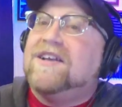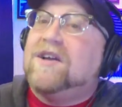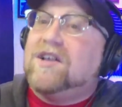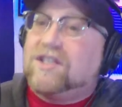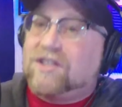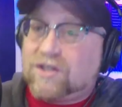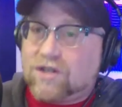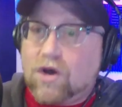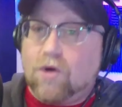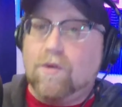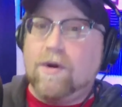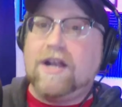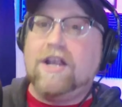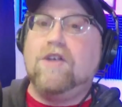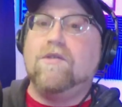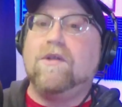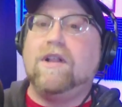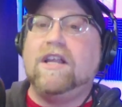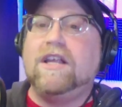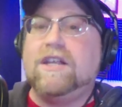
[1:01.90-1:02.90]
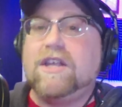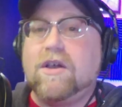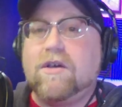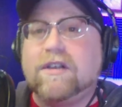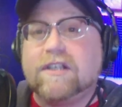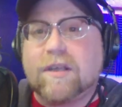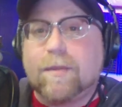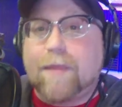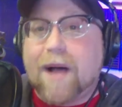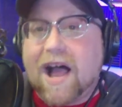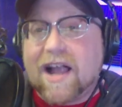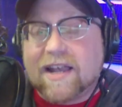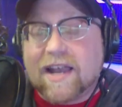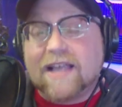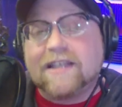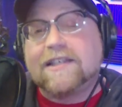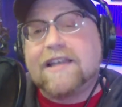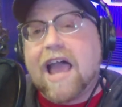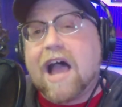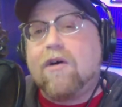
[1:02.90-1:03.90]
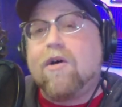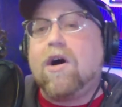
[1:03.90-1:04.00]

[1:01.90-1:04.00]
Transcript: so What Do You Really Do is a podcast now